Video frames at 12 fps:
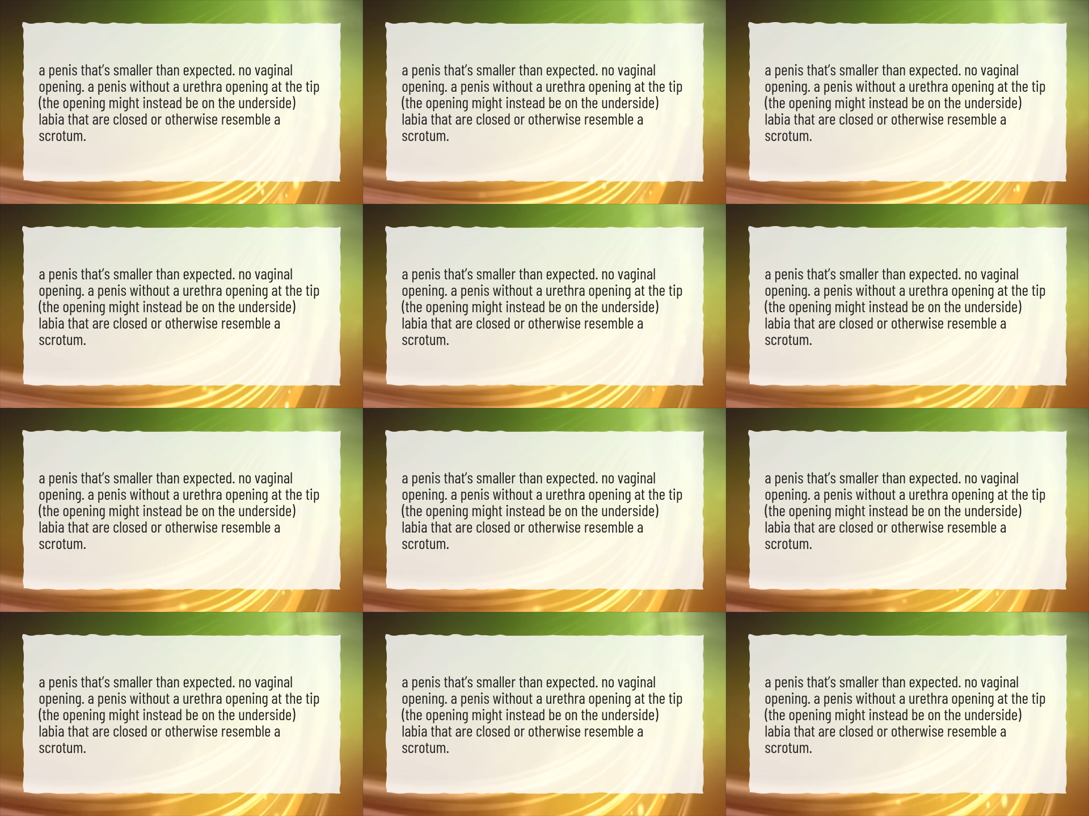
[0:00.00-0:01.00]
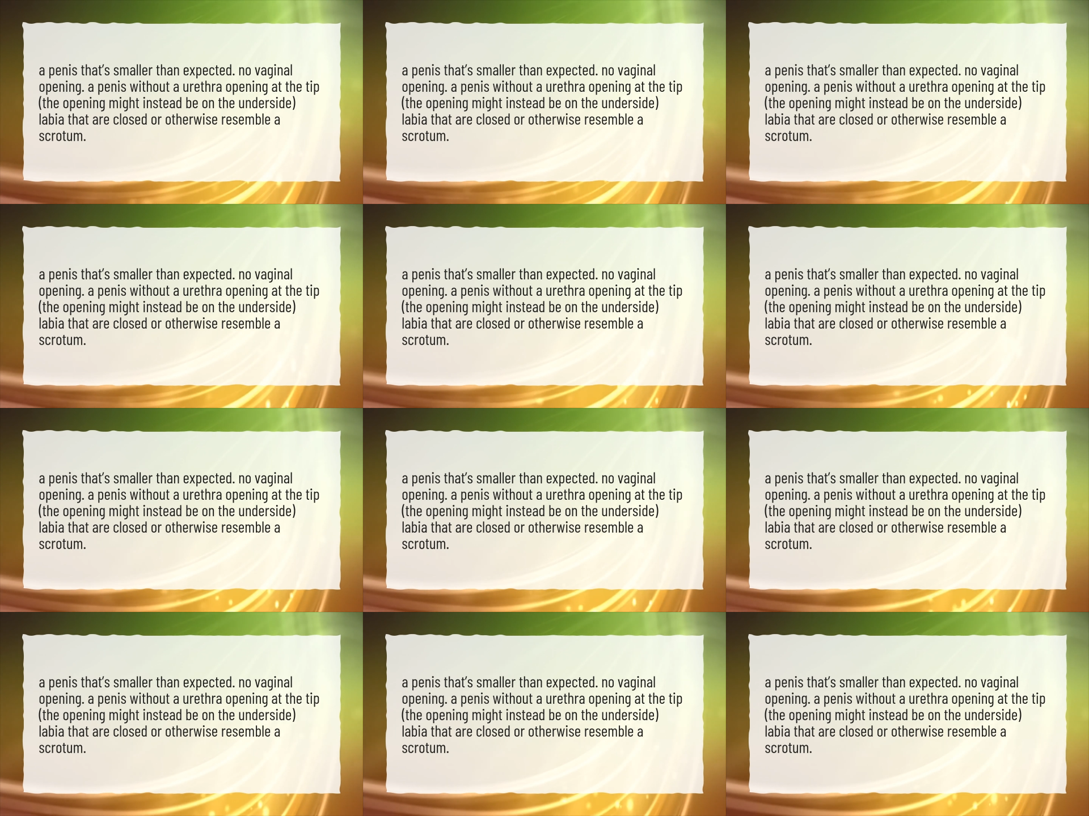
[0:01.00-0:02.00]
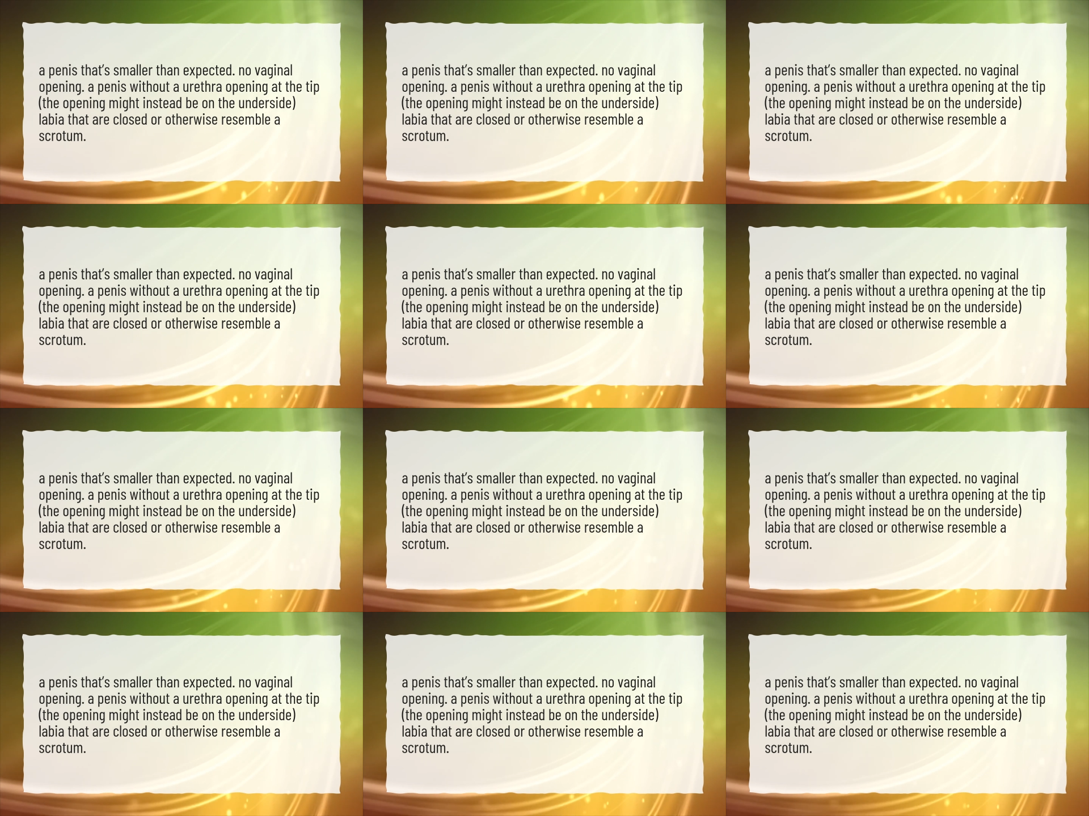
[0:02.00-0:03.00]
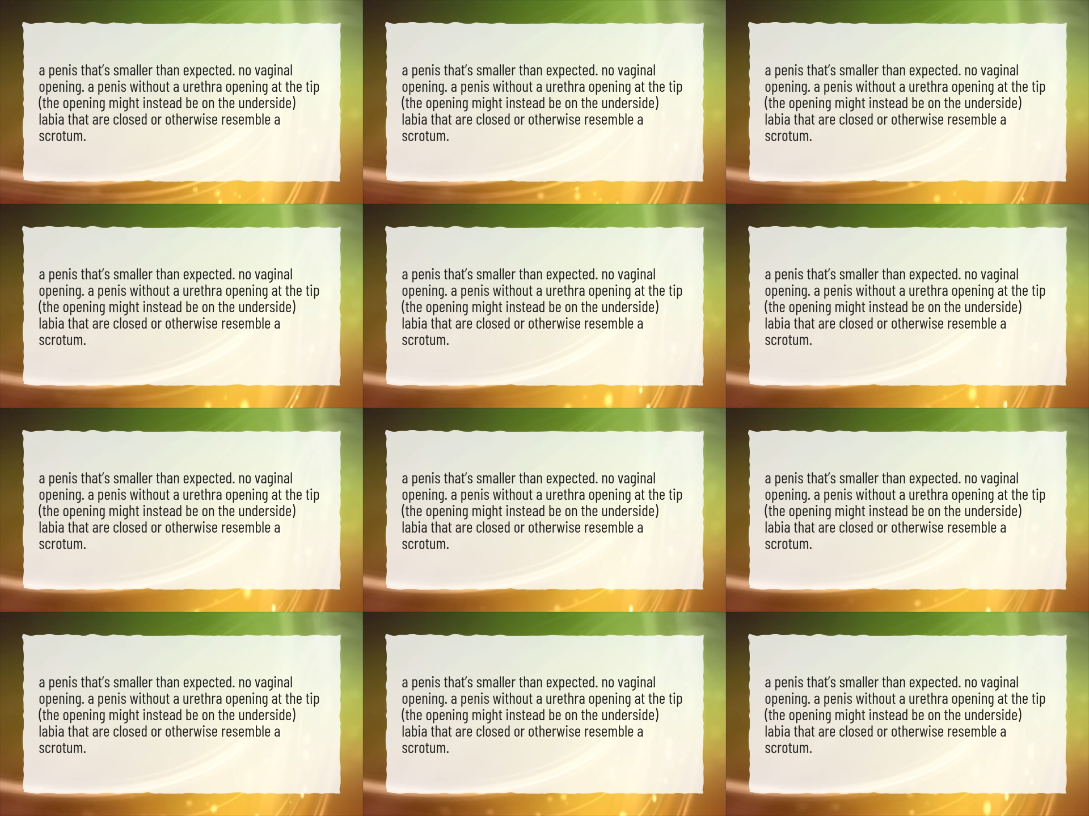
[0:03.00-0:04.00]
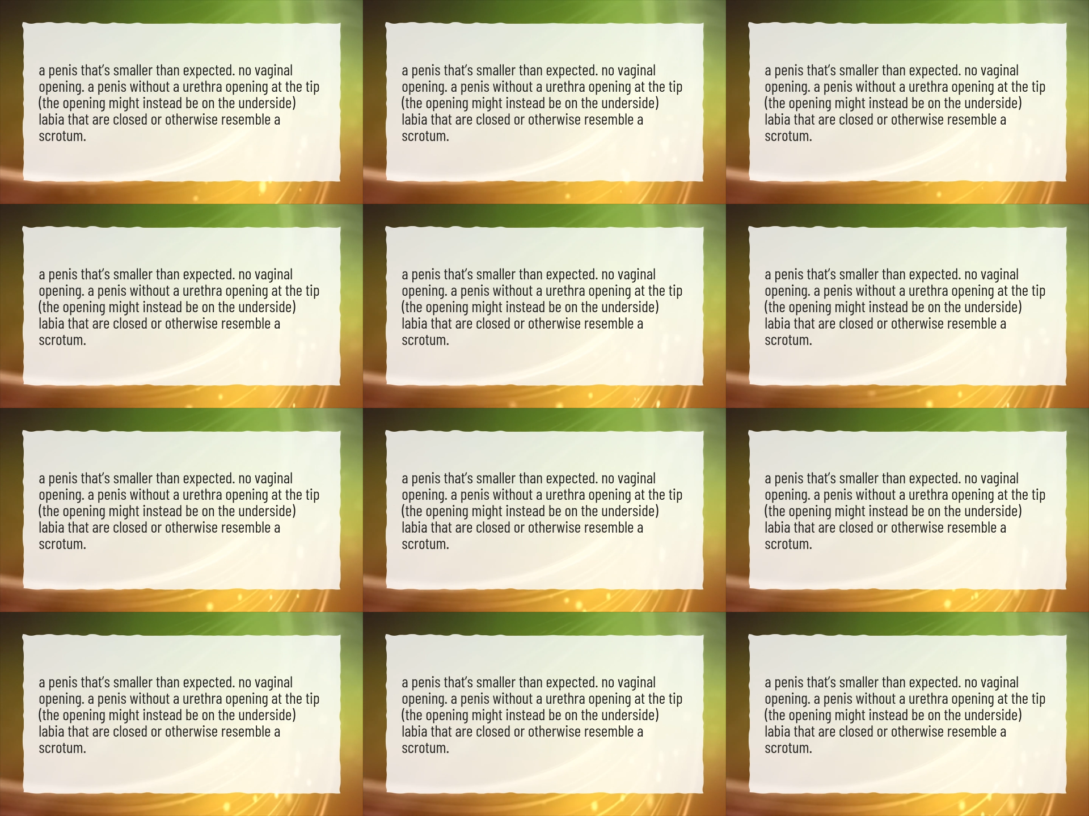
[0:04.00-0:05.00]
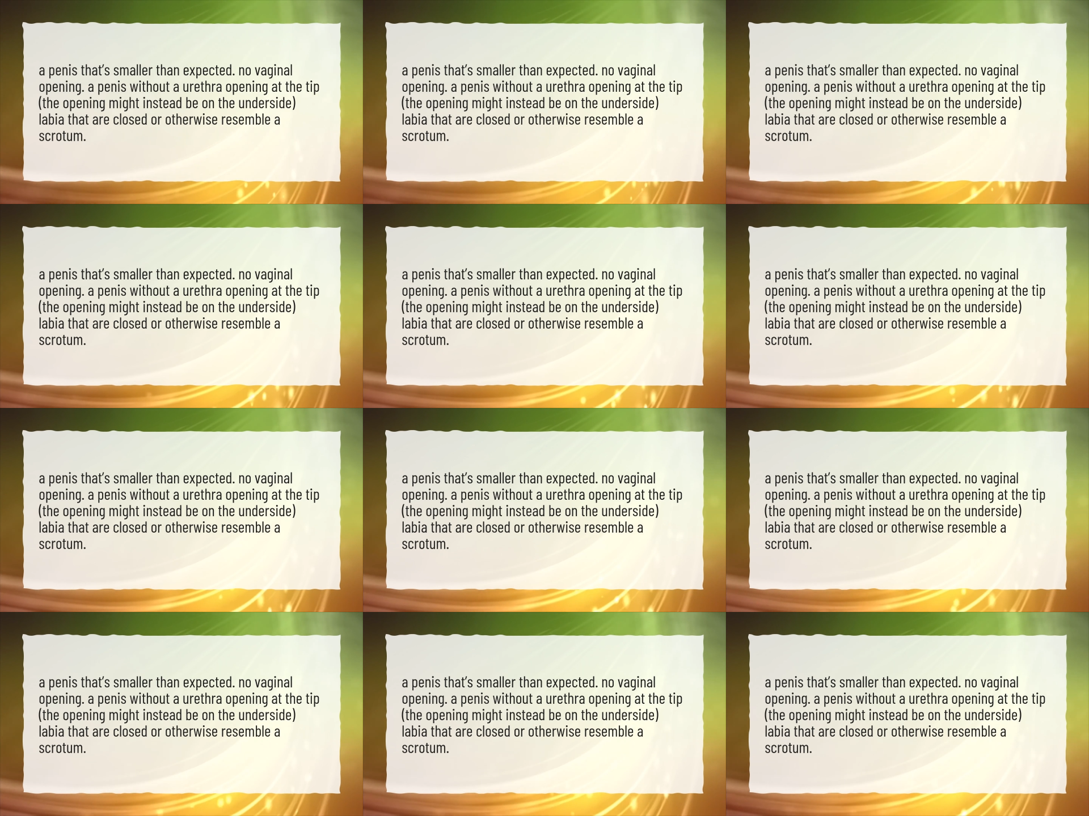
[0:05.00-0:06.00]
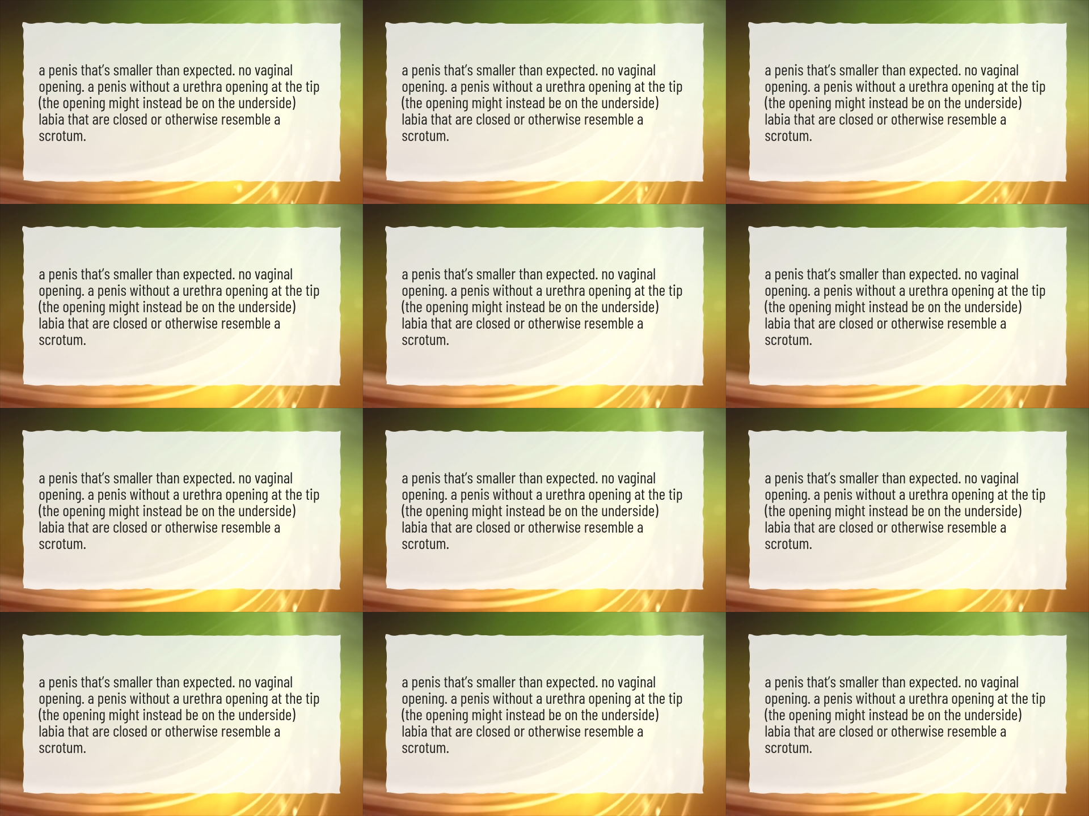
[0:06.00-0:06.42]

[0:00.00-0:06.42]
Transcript: (no speaker visible)